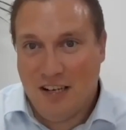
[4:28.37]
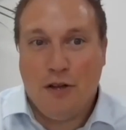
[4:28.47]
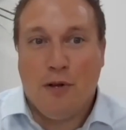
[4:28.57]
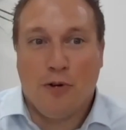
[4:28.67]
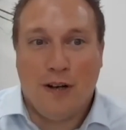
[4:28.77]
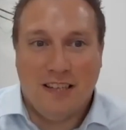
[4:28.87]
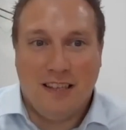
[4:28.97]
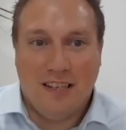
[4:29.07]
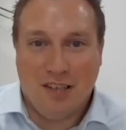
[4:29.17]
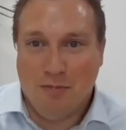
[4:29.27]
did you agree
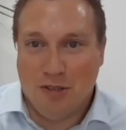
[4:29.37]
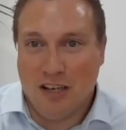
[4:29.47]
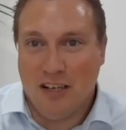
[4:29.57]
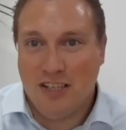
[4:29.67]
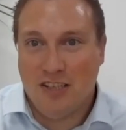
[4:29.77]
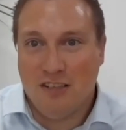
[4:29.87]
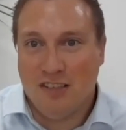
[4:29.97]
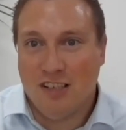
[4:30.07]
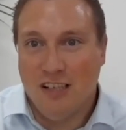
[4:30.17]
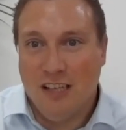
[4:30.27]
to these terms and
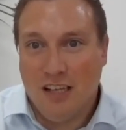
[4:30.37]
conditions,